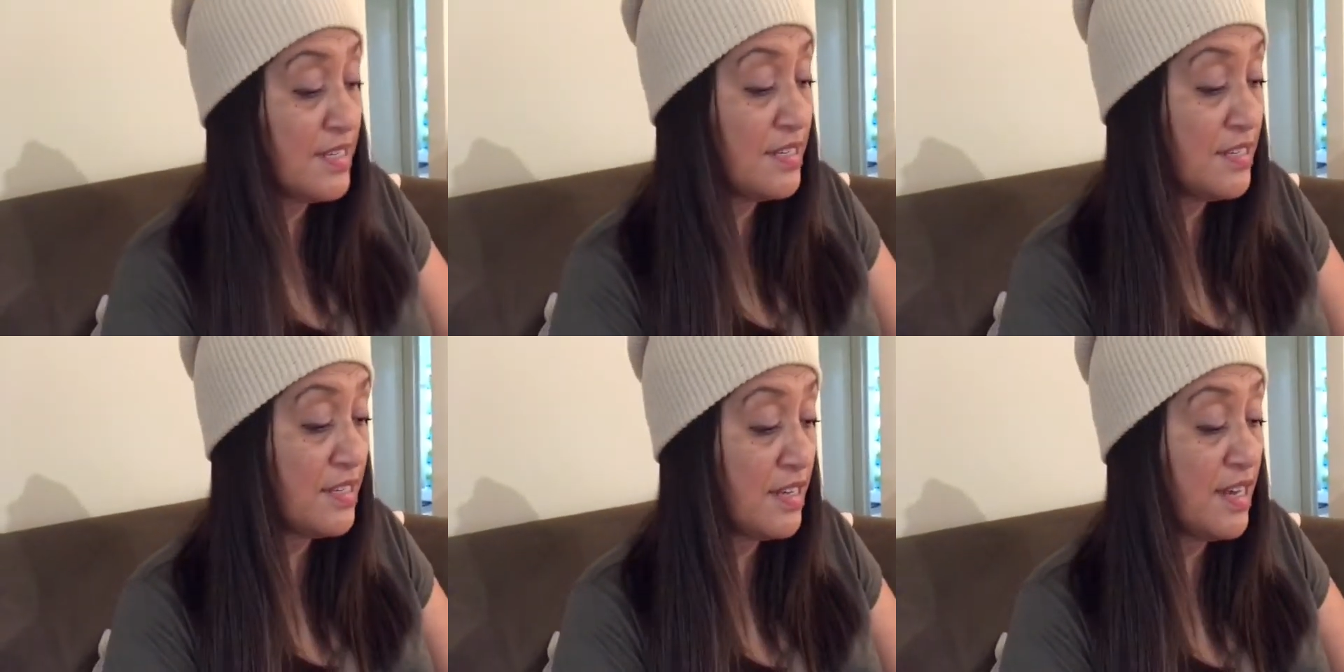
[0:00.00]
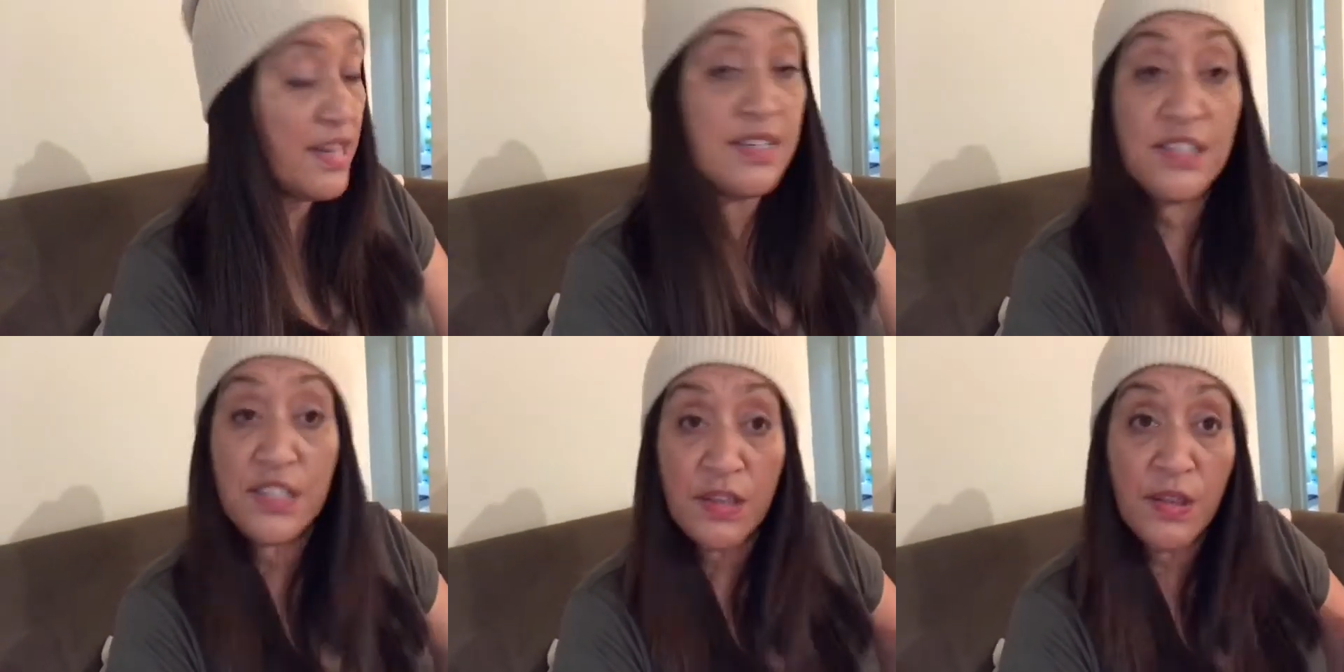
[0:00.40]
So
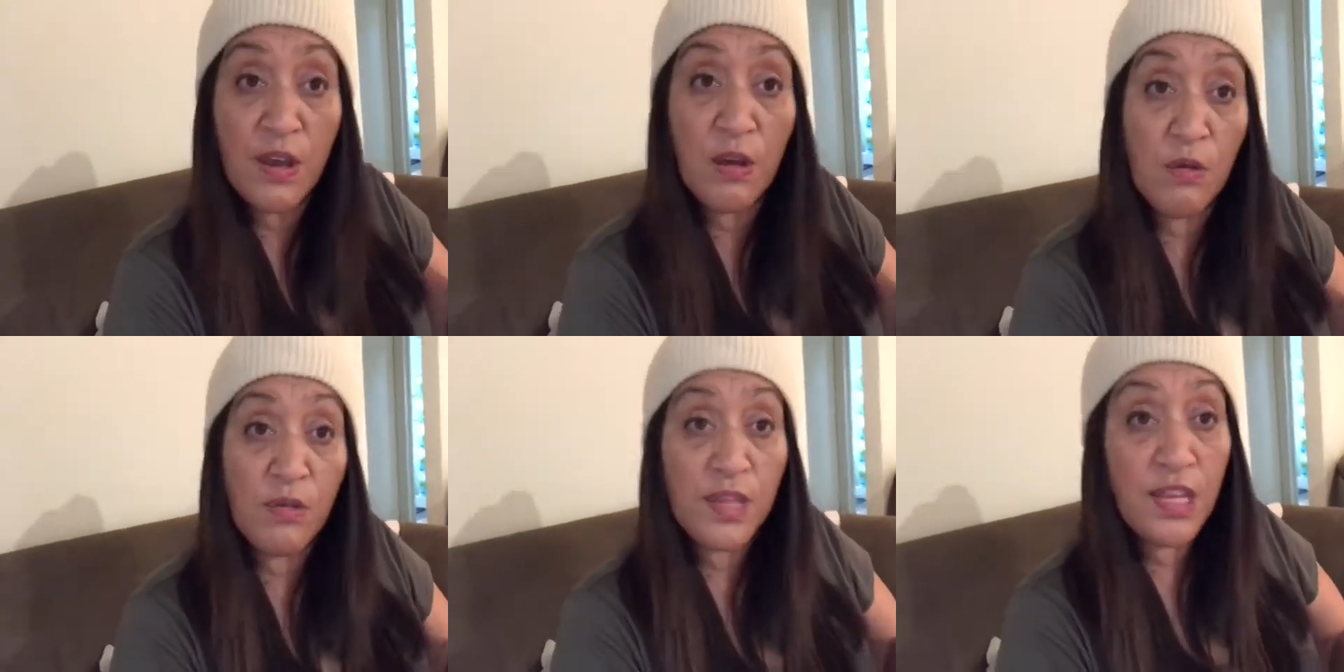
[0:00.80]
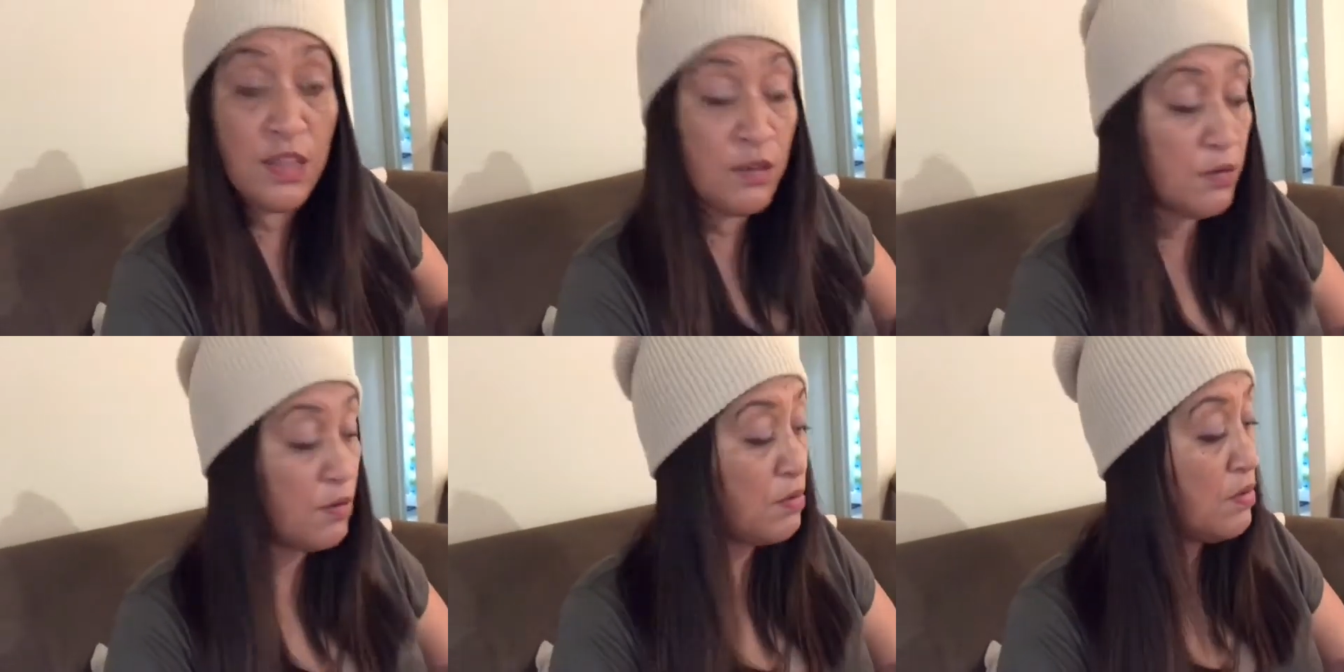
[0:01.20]
yeah, so they're on their
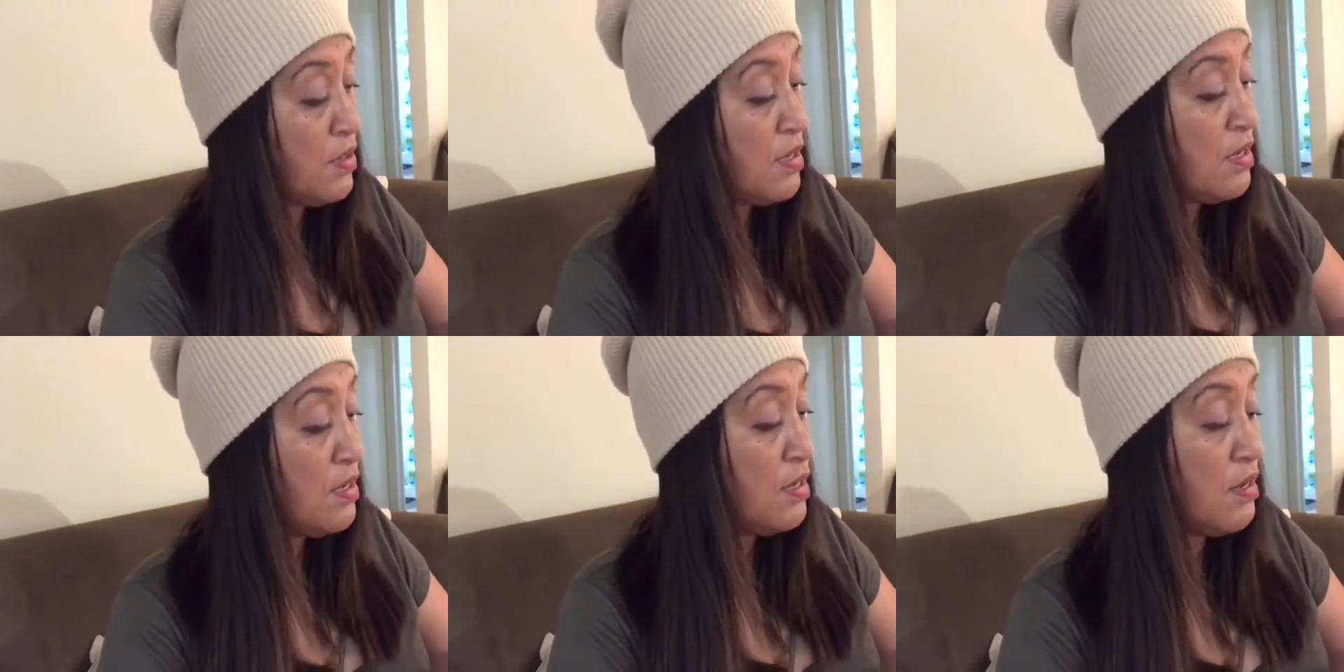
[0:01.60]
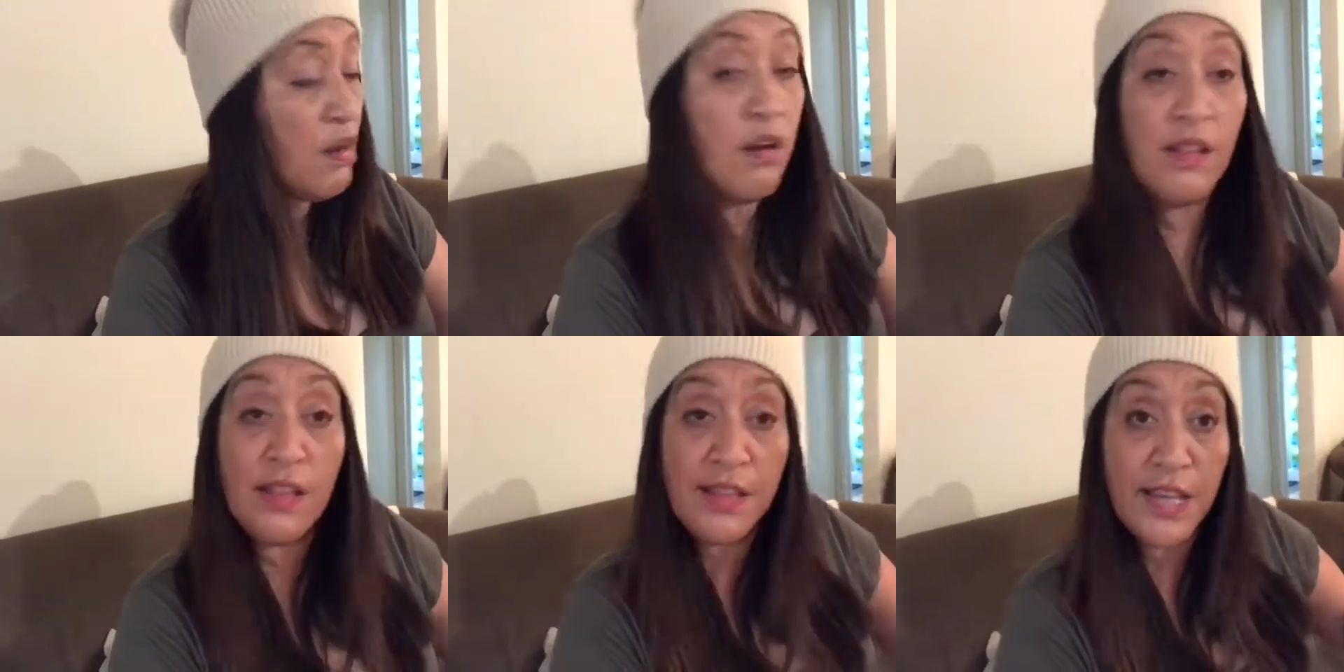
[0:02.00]
little
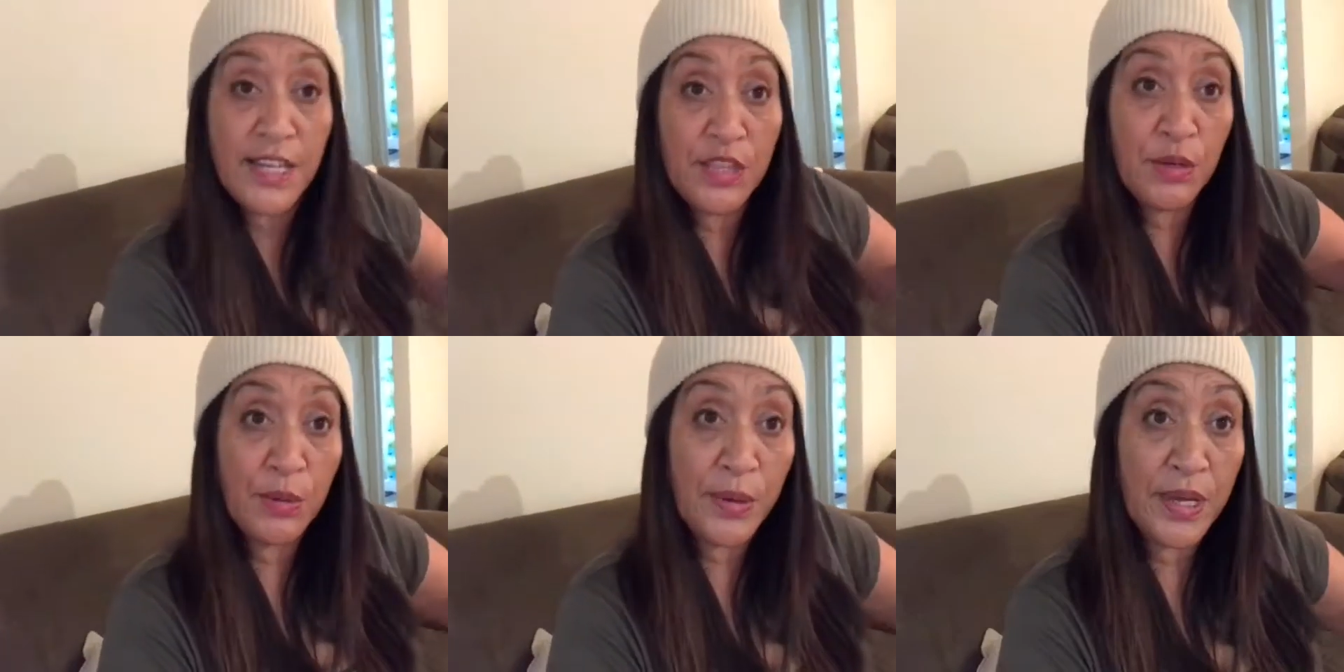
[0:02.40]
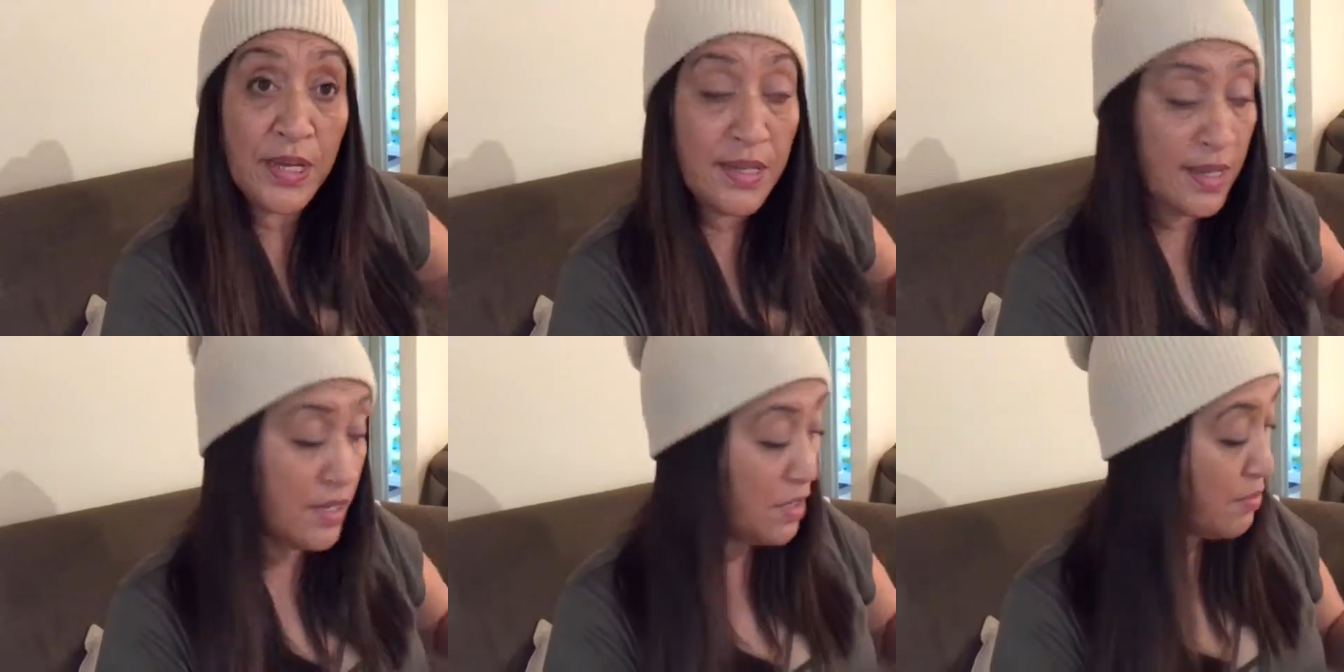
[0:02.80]
holiday tour
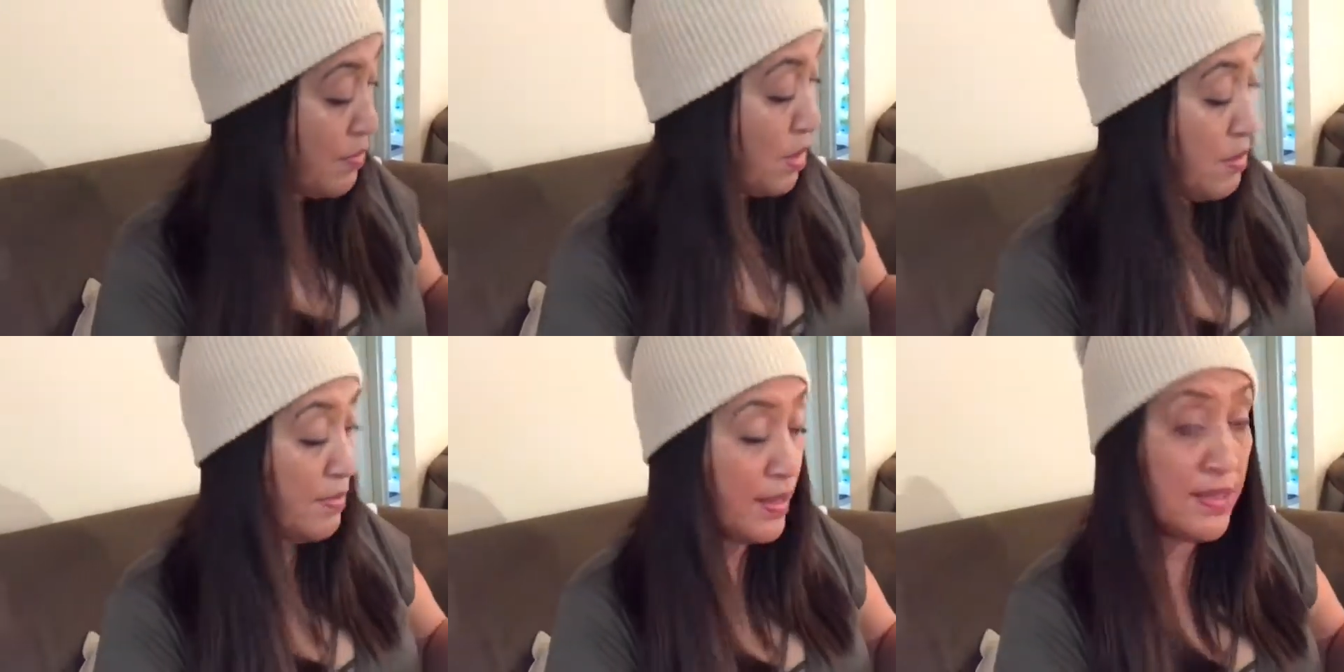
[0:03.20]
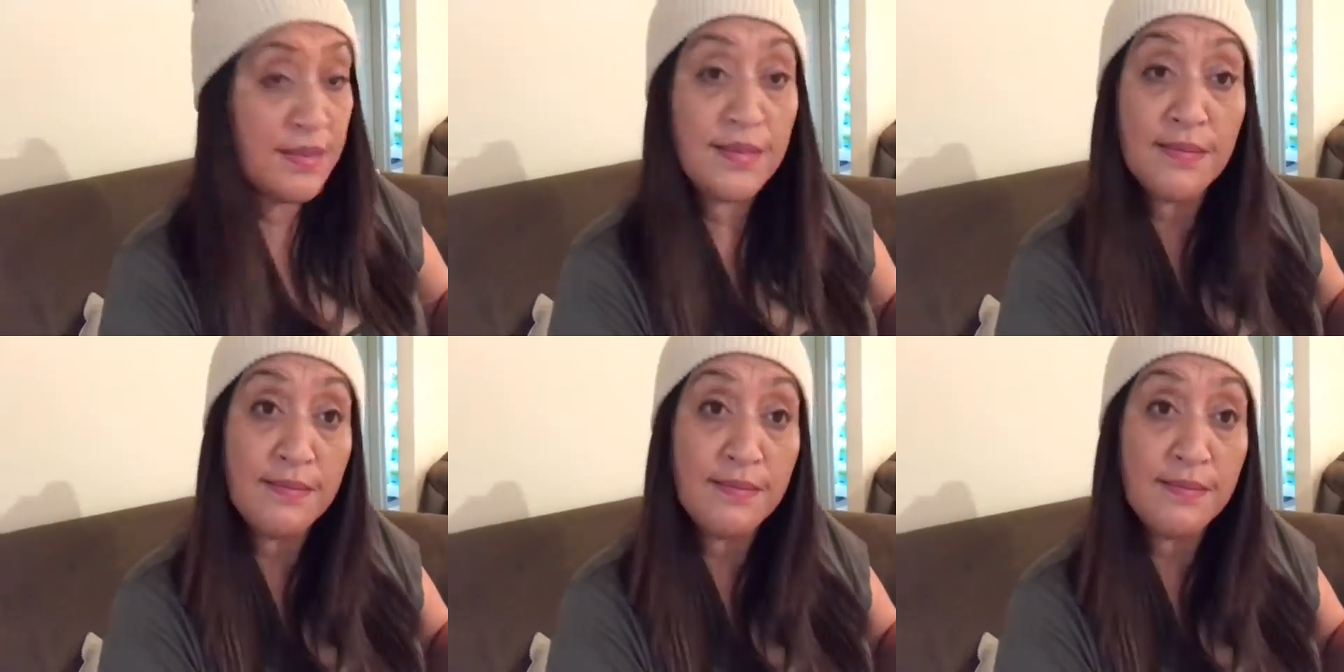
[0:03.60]
at the moment.